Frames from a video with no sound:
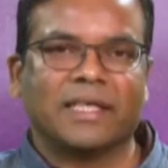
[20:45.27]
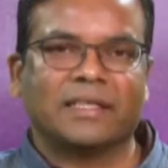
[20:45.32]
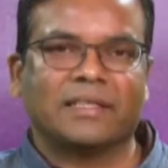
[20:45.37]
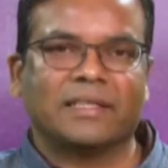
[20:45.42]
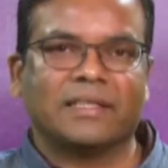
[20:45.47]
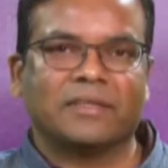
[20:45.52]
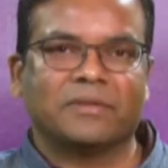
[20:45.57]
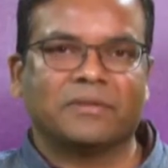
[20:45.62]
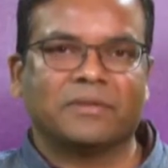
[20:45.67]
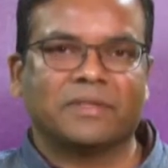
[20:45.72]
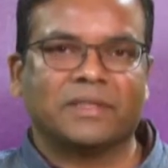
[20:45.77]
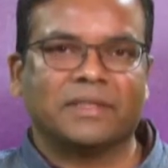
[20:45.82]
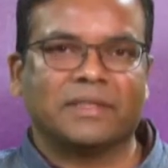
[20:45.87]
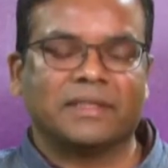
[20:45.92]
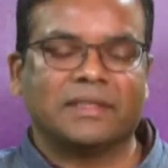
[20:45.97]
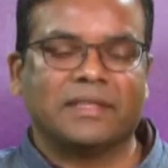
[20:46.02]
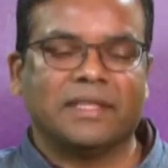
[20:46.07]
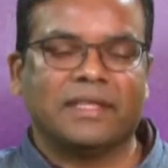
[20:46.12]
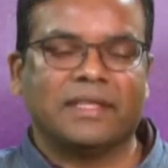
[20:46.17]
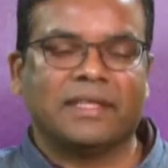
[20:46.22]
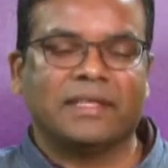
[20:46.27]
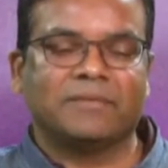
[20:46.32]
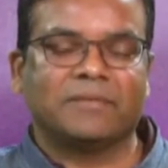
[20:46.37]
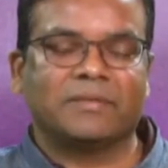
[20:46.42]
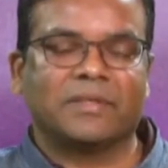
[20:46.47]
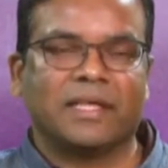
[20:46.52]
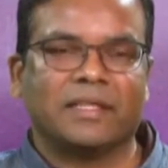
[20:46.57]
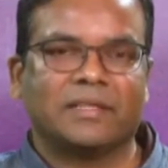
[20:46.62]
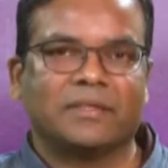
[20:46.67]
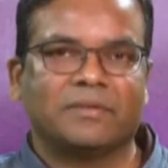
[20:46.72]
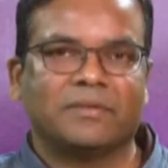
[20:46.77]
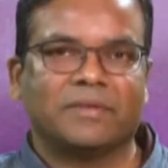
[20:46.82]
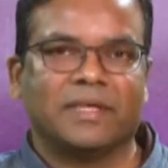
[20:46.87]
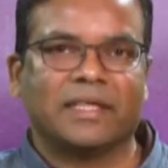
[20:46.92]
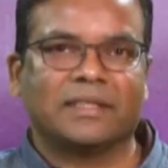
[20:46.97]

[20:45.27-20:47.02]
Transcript: X-ray source essentially gives rise to